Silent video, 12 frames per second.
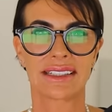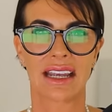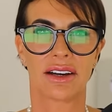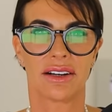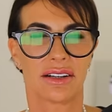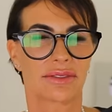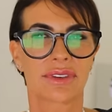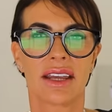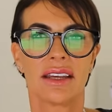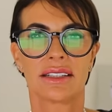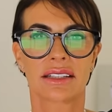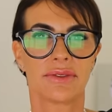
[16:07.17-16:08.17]
say, oh,
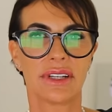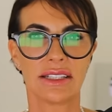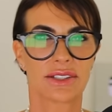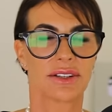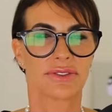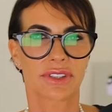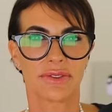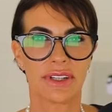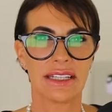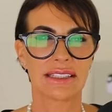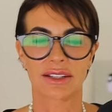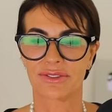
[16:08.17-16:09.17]
something is off,
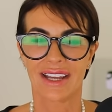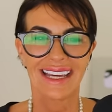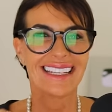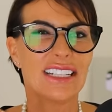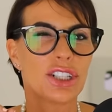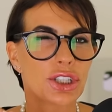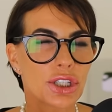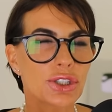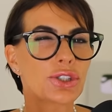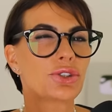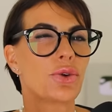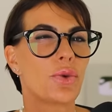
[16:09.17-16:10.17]
something is off.
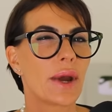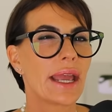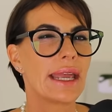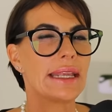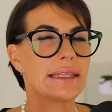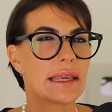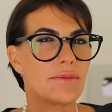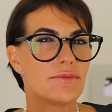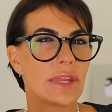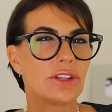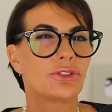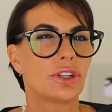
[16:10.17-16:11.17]
Just the way
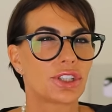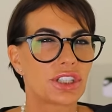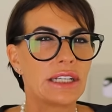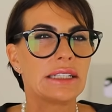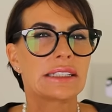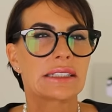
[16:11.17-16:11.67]
they're touching